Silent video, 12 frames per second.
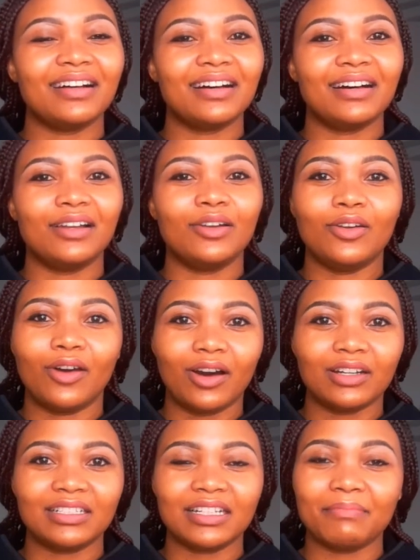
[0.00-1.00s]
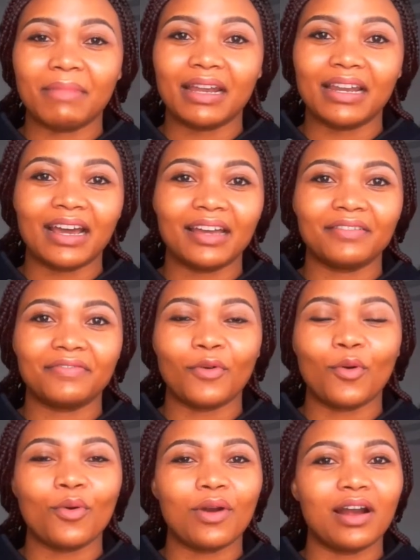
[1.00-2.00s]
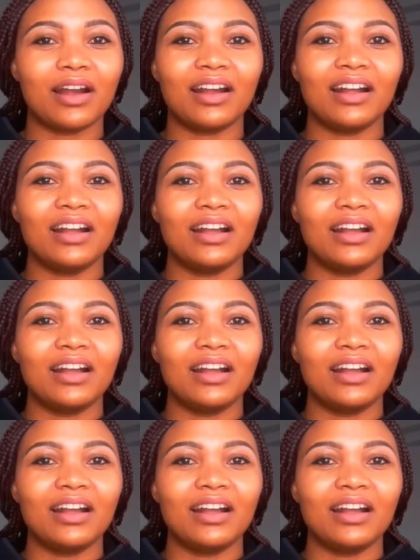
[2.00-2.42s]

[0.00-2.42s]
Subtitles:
a lot in my life, or